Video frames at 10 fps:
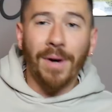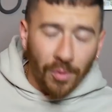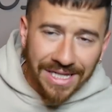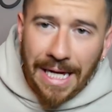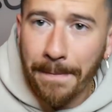But
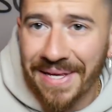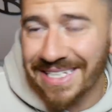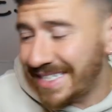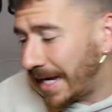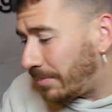with that being
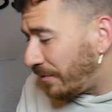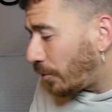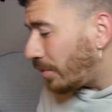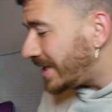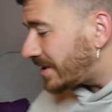said,
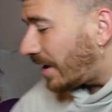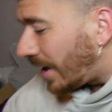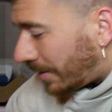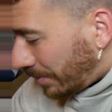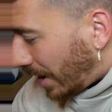before we
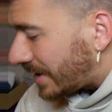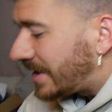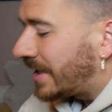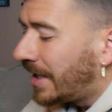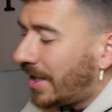start
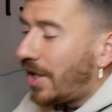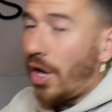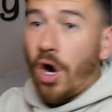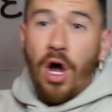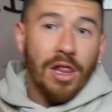unboxing
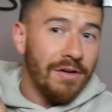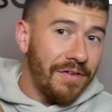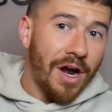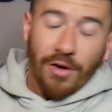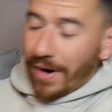all of
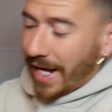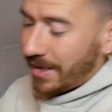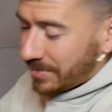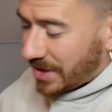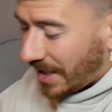our
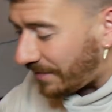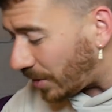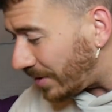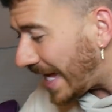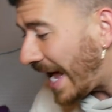random stuff
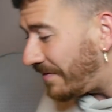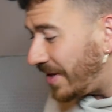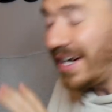that we have